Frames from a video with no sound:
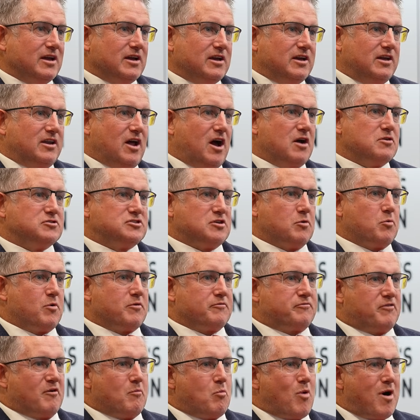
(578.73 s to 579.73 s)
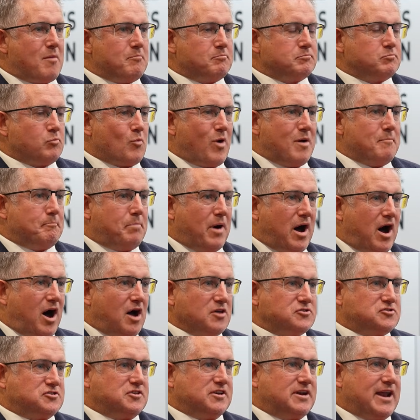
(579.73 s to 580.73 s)
You know, so from one, one
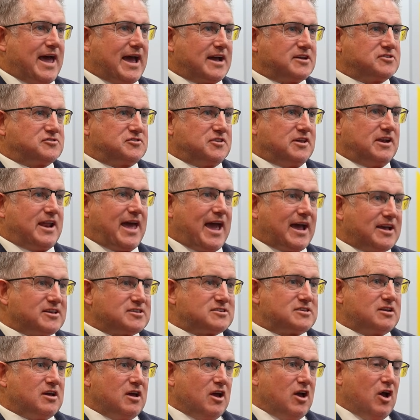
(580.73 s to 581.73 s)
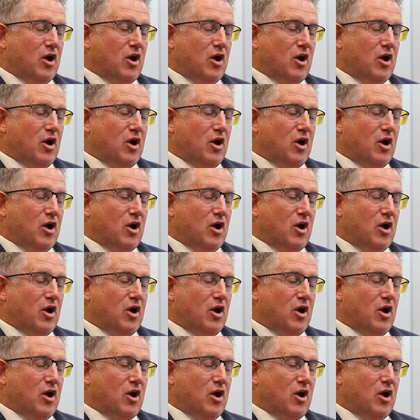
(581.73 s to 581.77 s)
part to the next to the next,